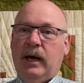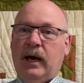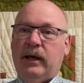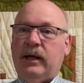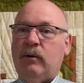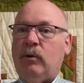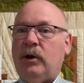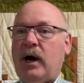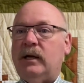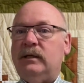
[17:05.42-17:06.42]
and they will
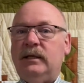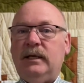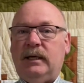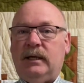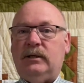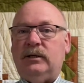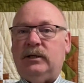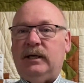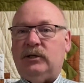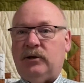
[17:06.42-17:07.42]
not need to
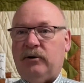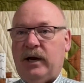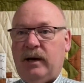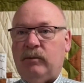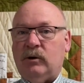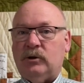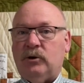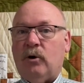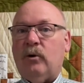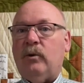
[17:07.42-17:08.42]
teach their neighbors,
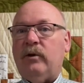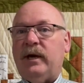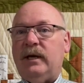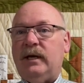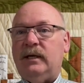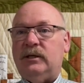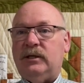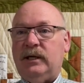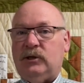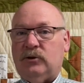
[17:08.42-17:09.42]
nor will they need to
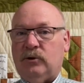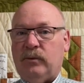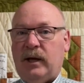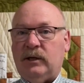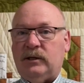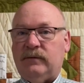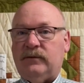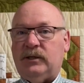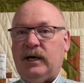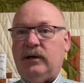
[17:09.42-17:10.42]
teach their relatives,
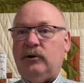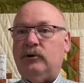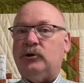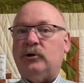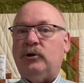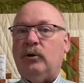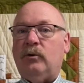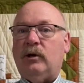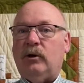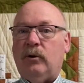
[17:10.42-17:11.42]
saying, You should know
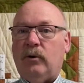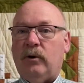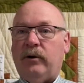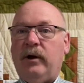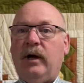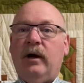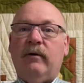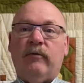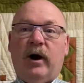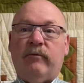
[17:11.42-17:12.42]
the Lord,
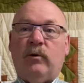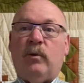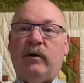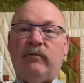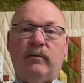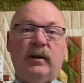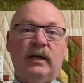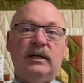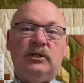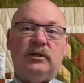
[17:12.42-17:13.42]
for everyone from the
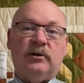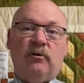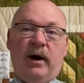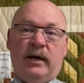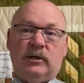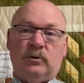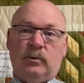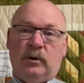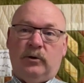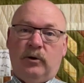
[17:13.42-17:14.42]
least to the greatest
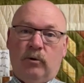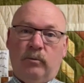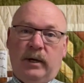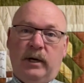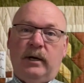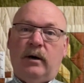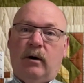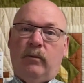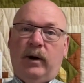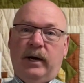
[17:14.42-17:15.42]
will know me
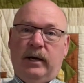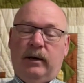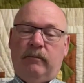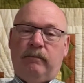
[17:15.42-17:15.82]
already.